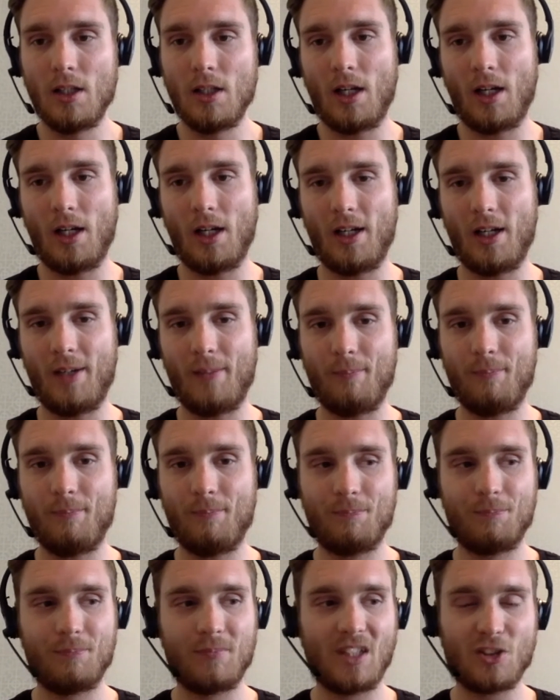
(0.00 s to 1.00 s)
um,
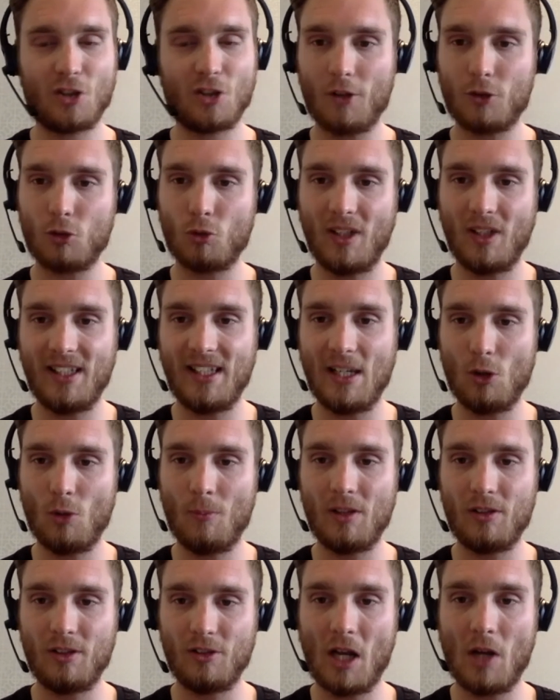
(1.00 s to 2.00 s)
starting to really get your
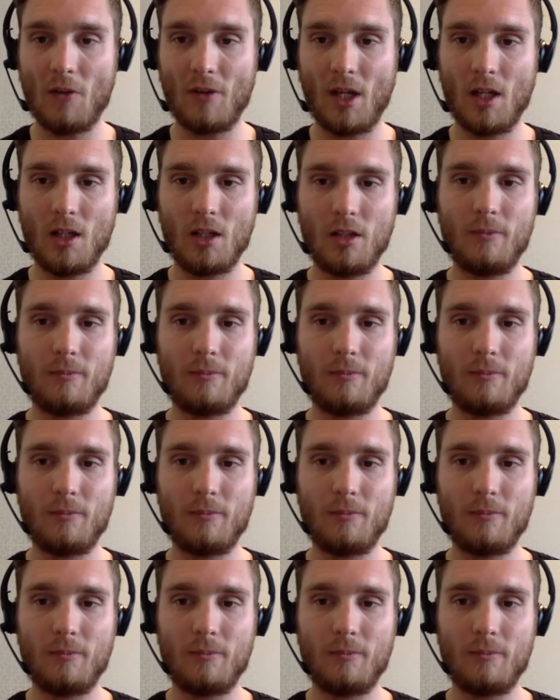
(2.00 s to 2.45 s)
message out there.